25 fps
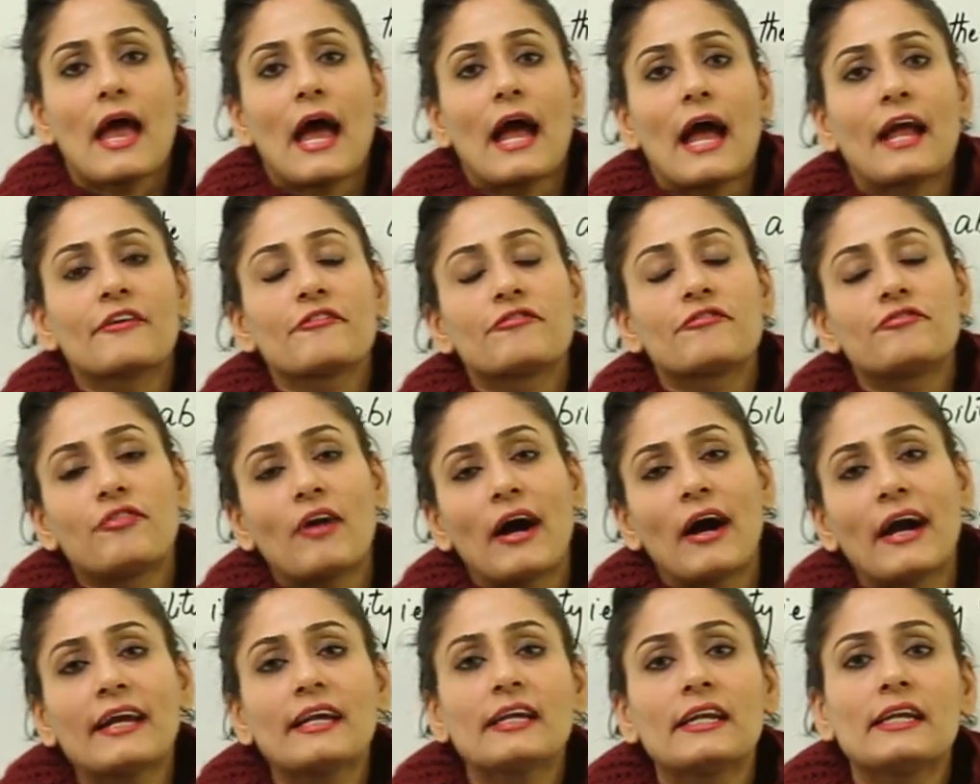and
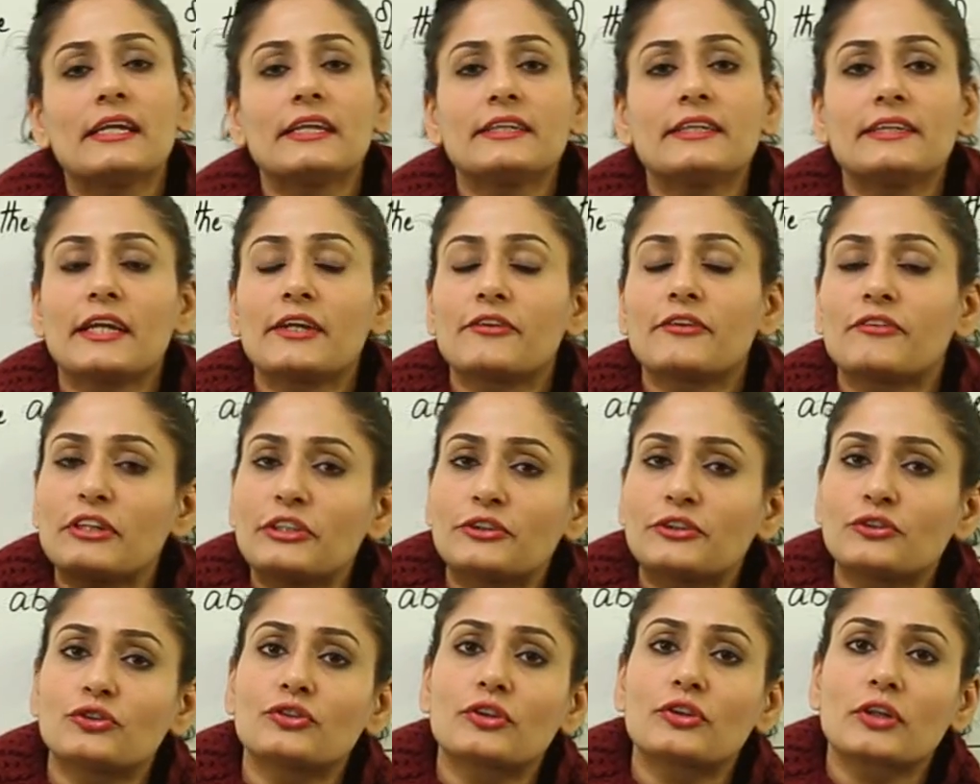finally they
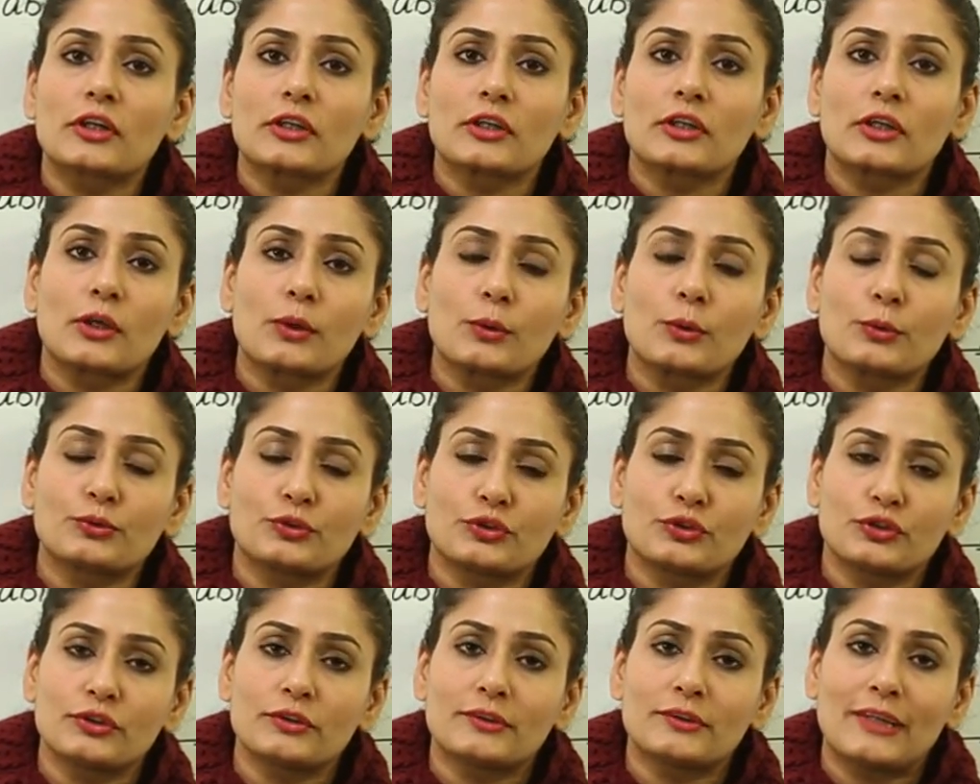reached the
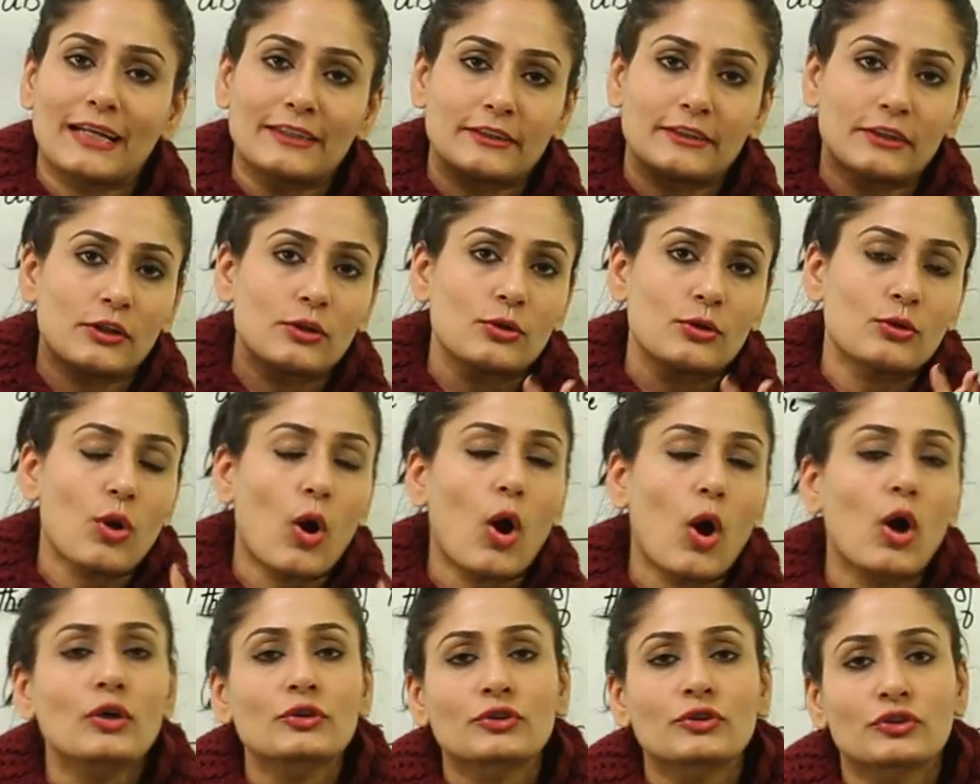conclusion that in
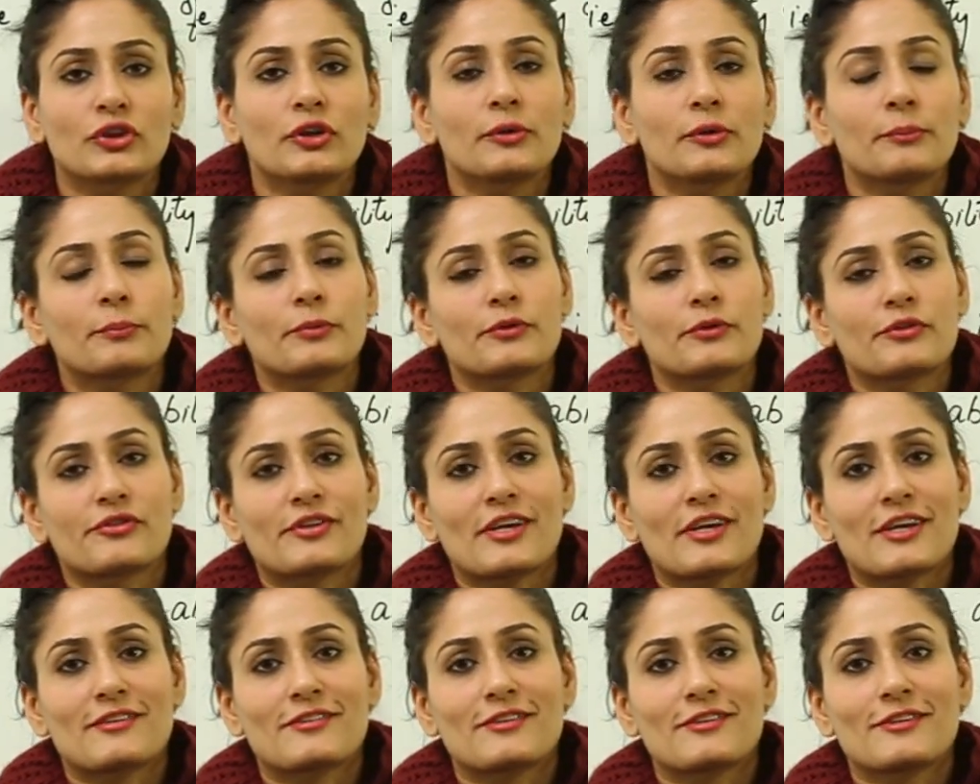long-term
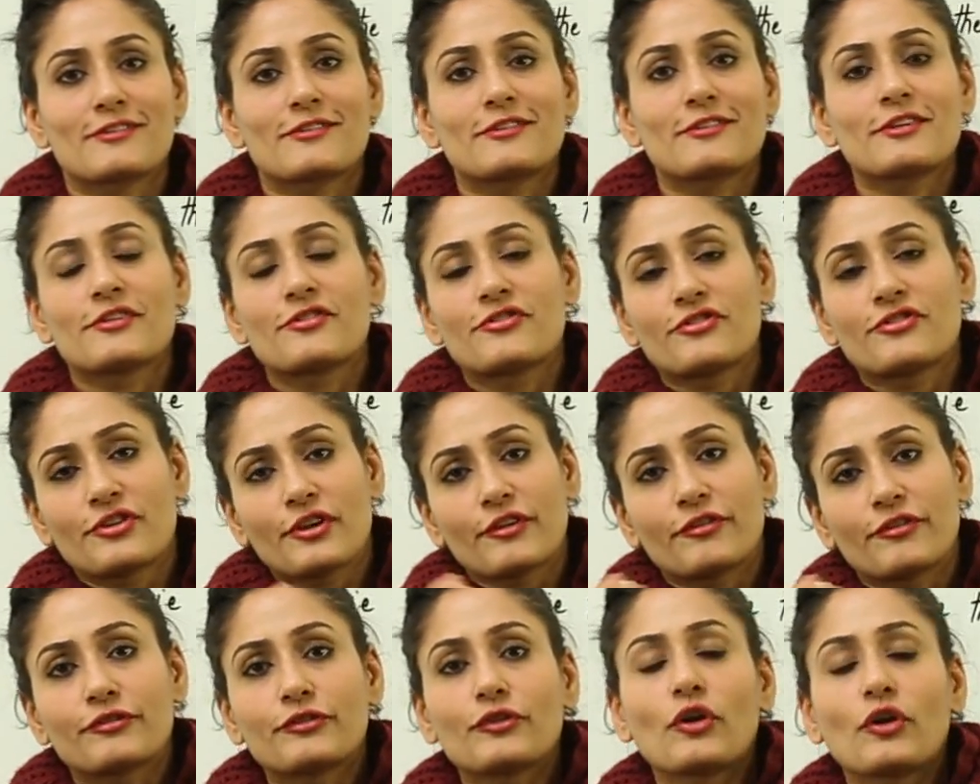processes this
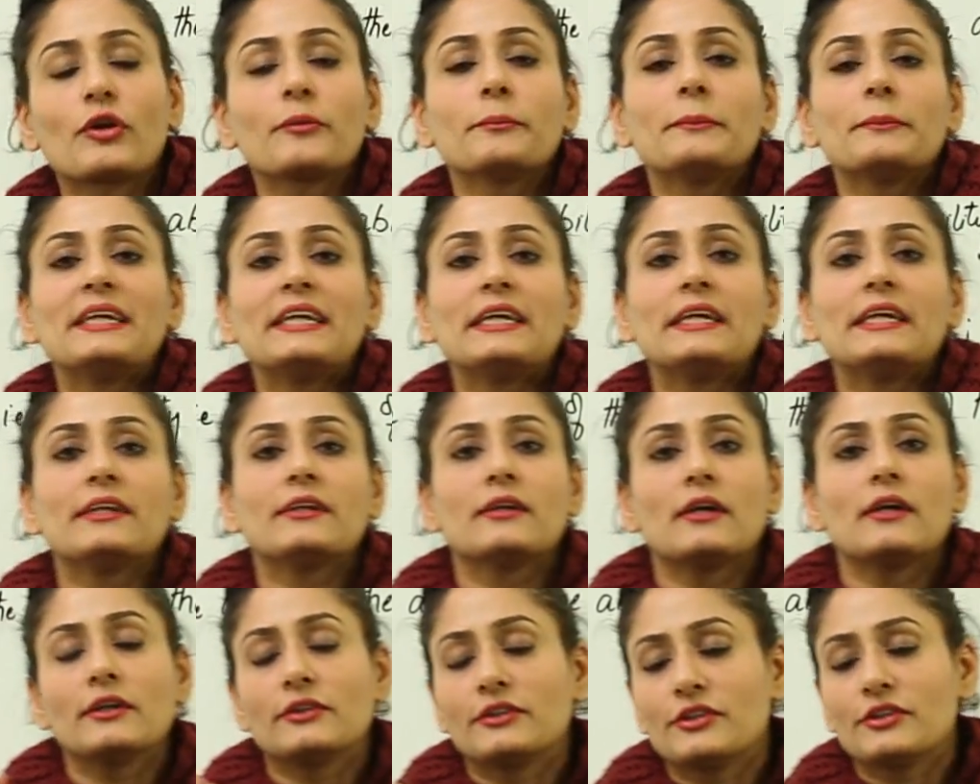shift in
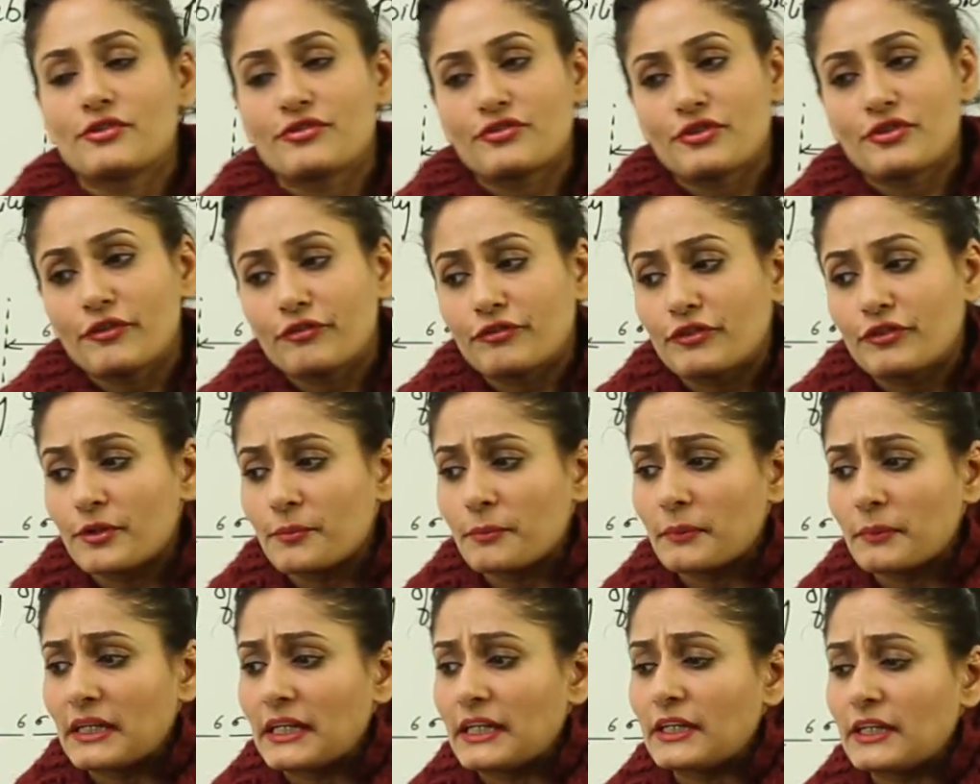
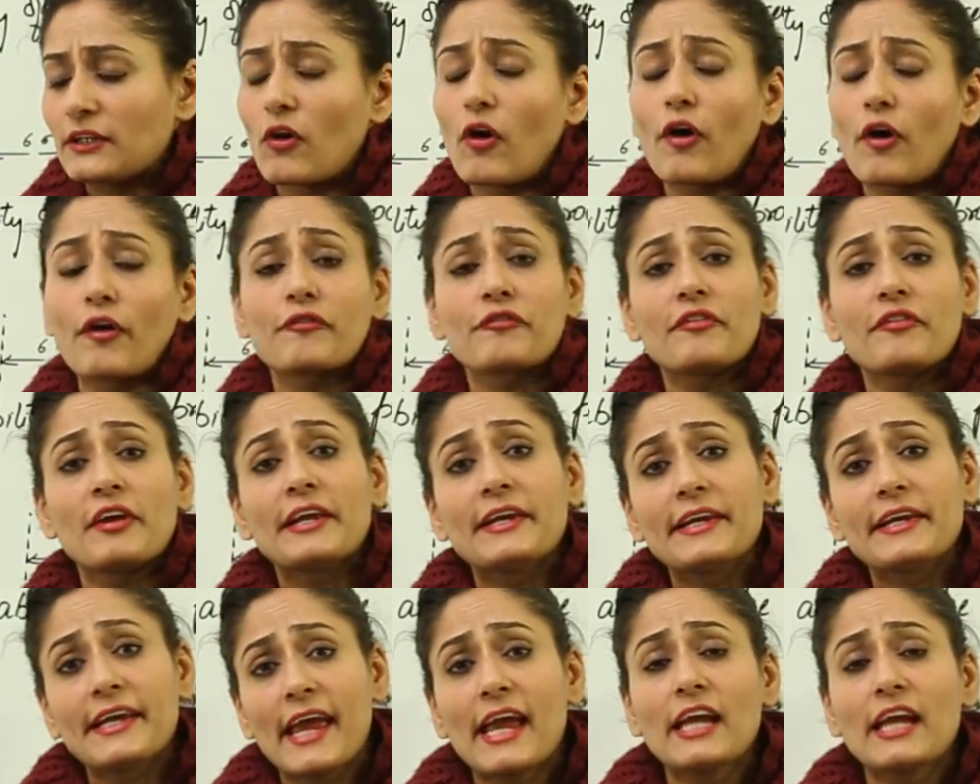mean or
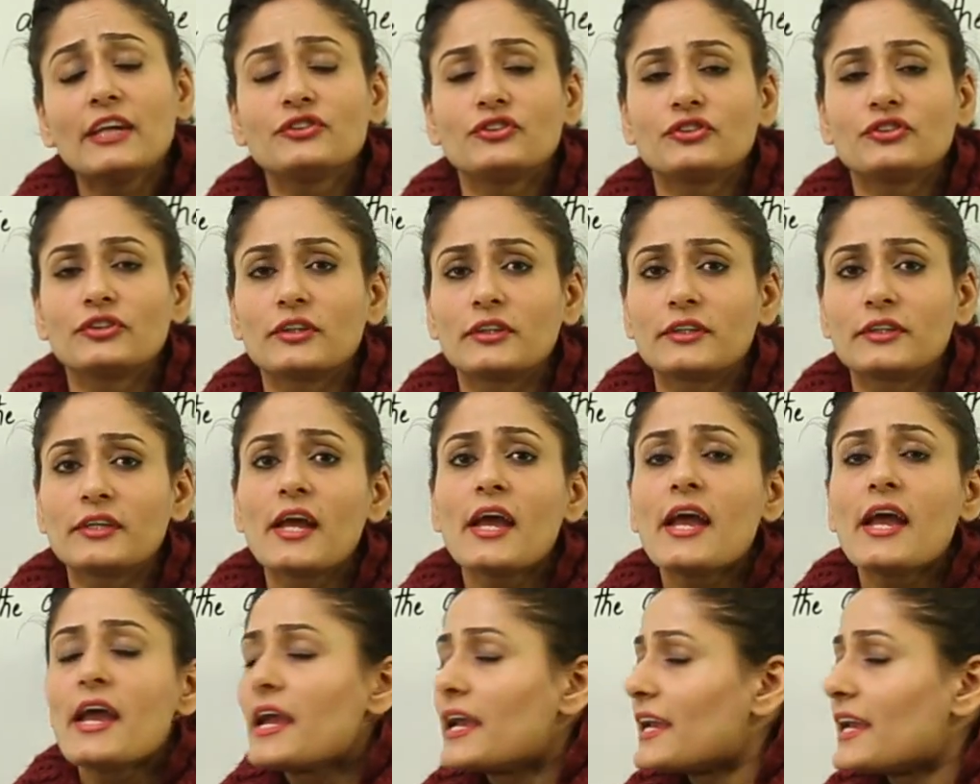variation
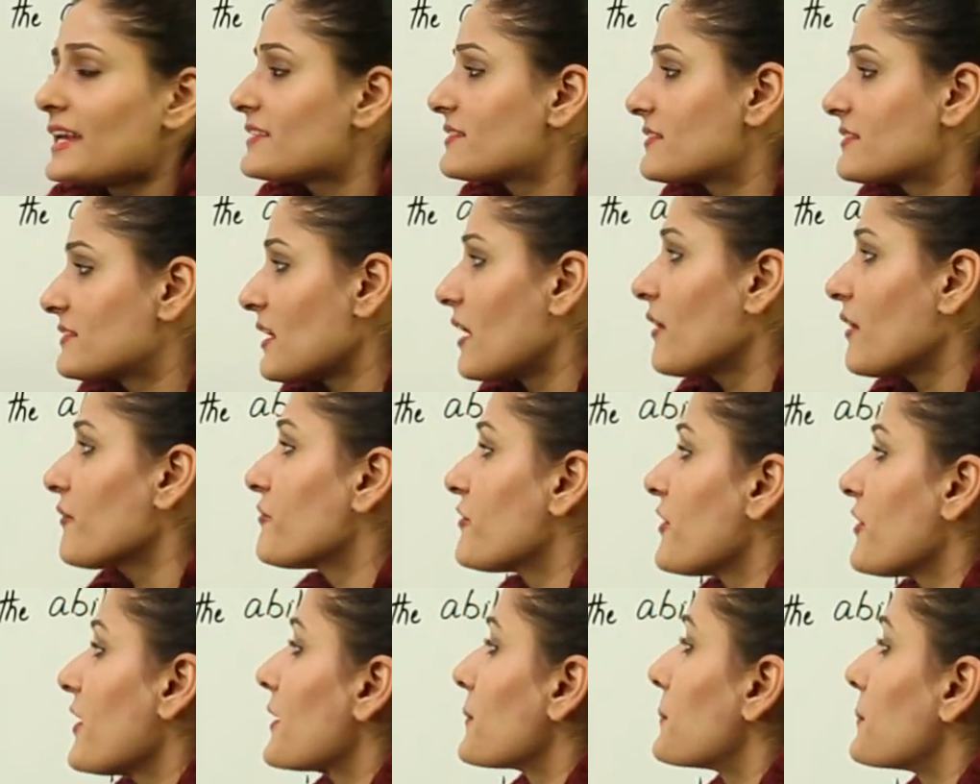is
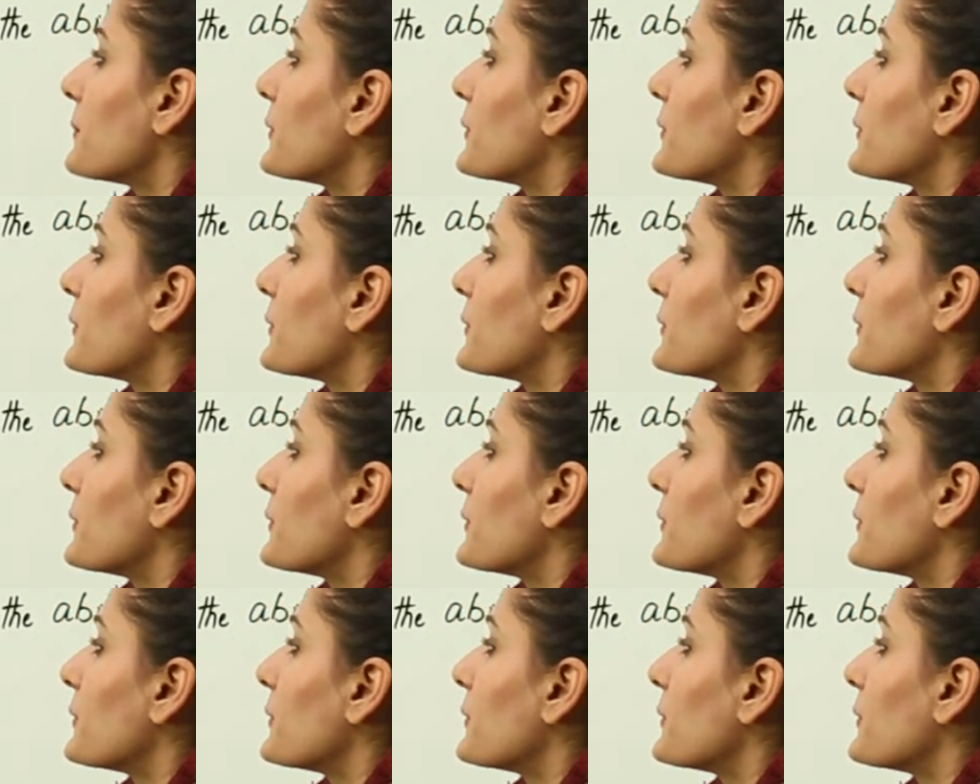somewhere